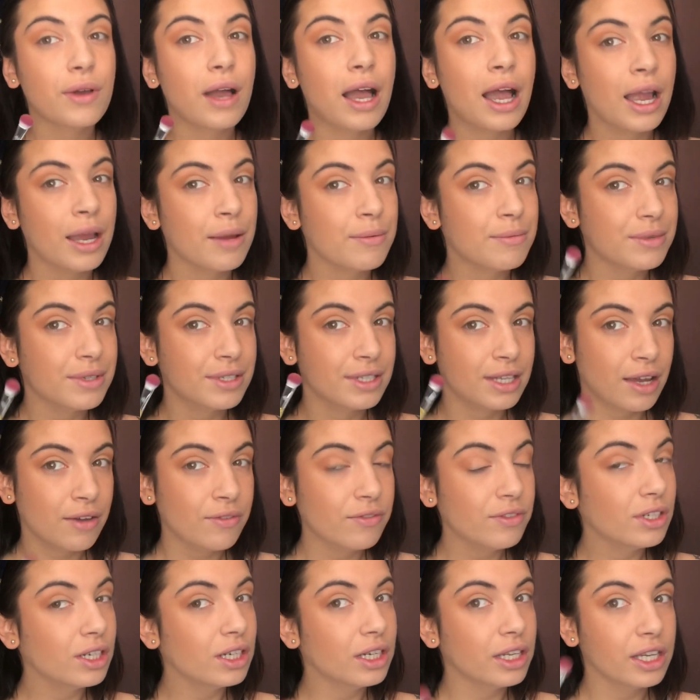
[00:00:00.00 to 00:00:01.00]
I'm
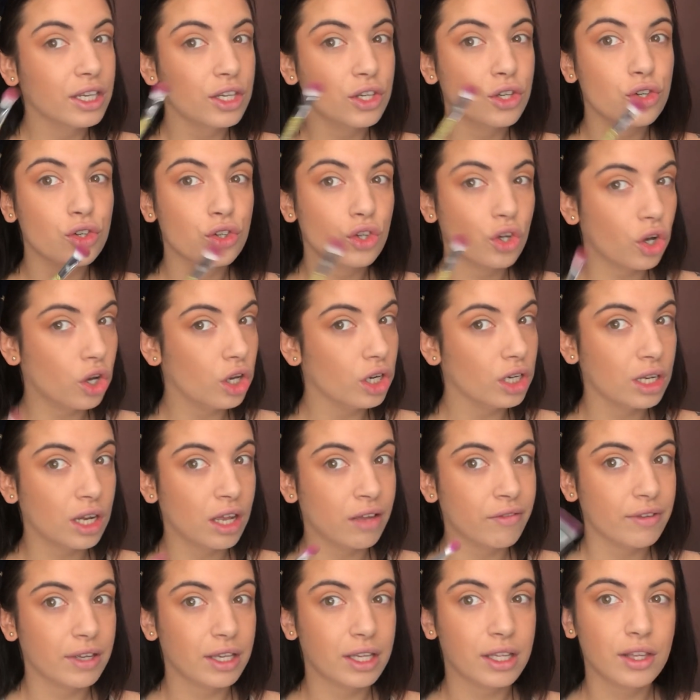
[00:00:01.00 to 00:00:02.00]
definitely not
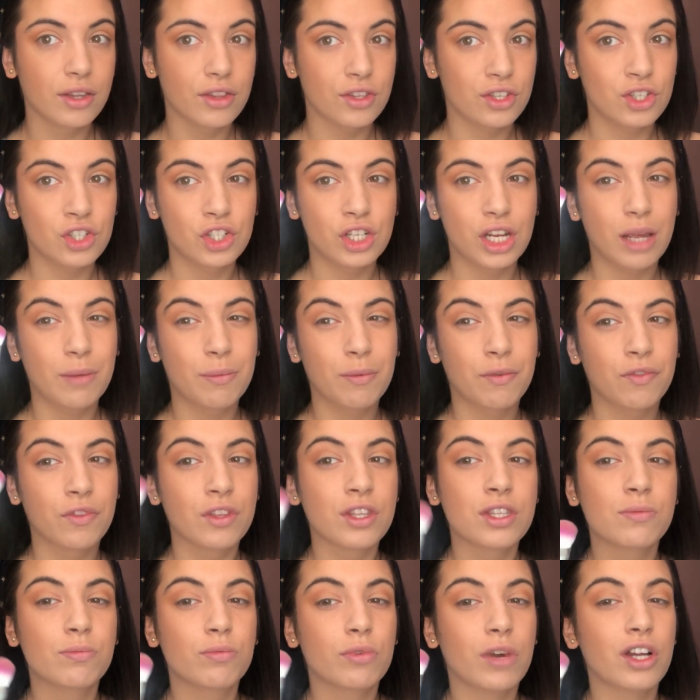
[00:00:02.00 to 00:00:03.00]
loving the shape of
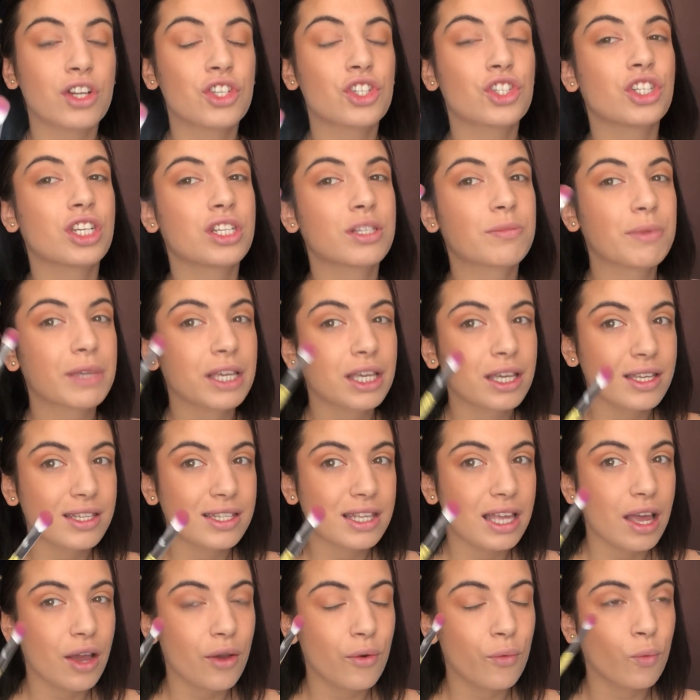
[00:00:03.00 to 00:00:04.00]
this brush just
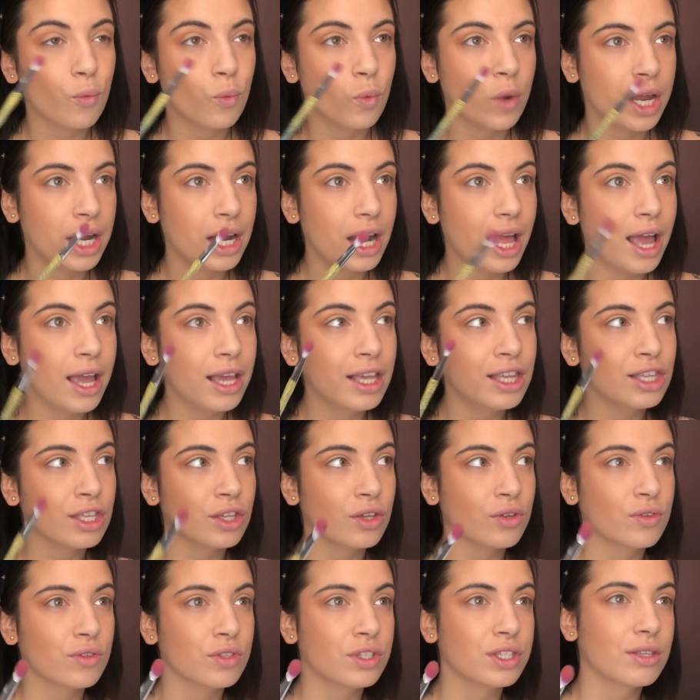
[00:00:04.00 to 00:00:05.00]
because when I
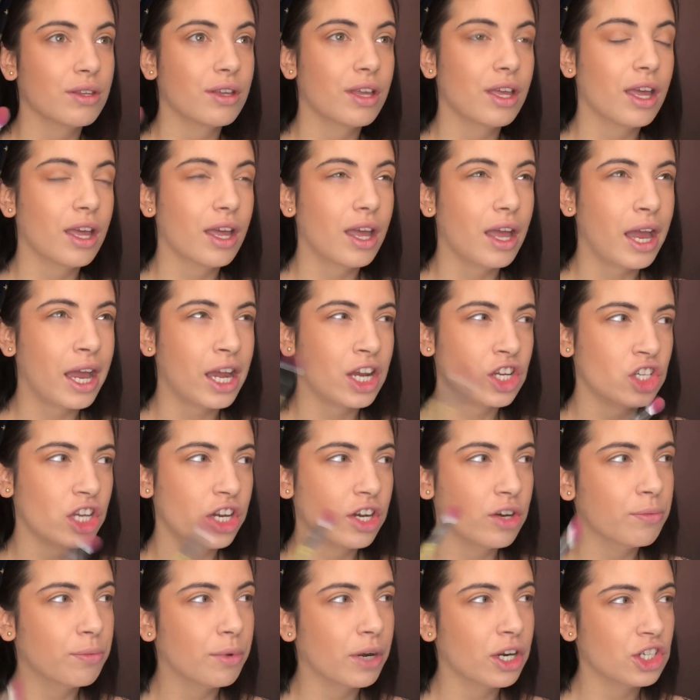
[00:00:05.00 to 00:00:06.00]
use
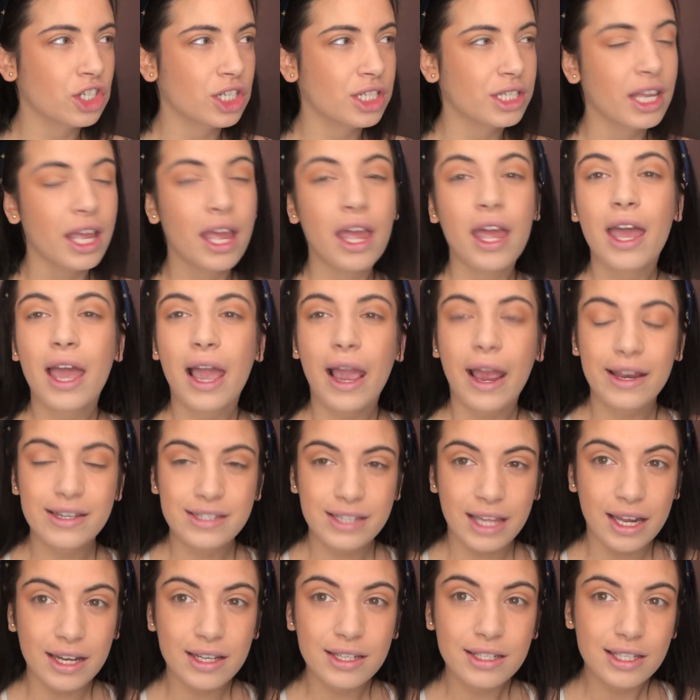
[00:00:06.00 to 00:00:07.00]
eyeshadow brushes, I
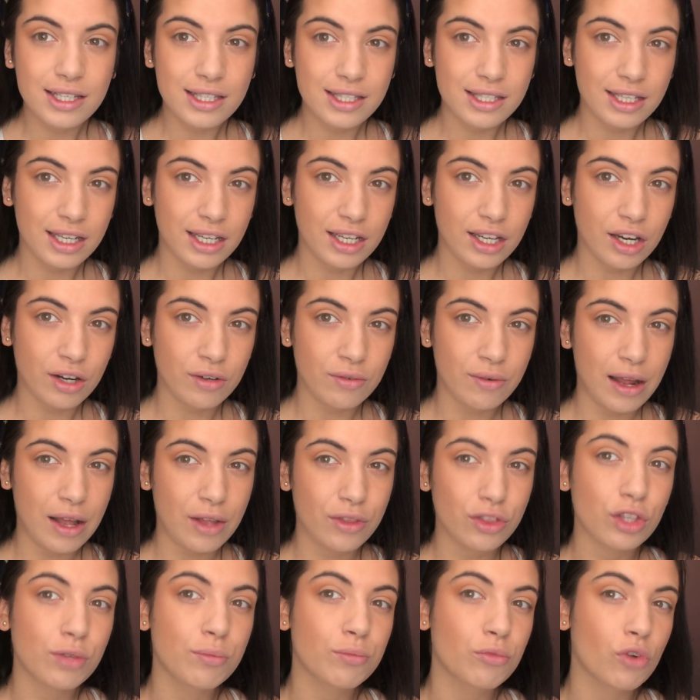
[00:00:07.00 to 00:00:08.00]
tend to stick around the